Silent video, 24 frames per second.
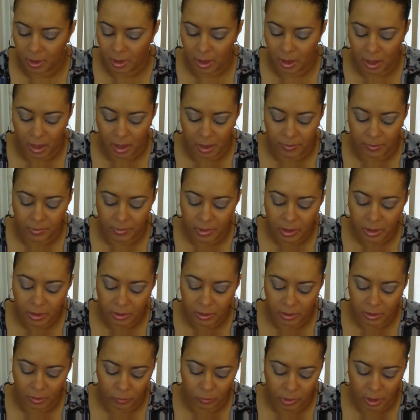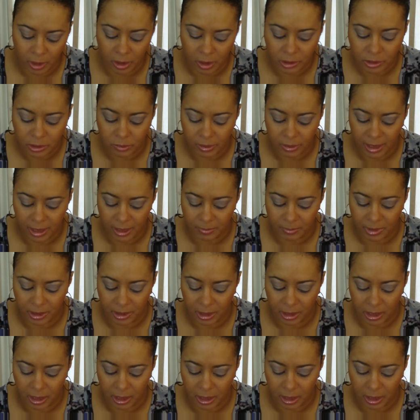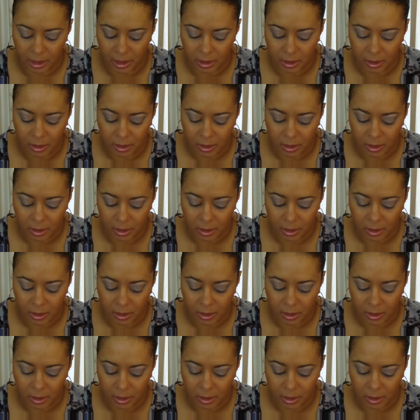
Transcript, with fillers: Um, what also came in the kit,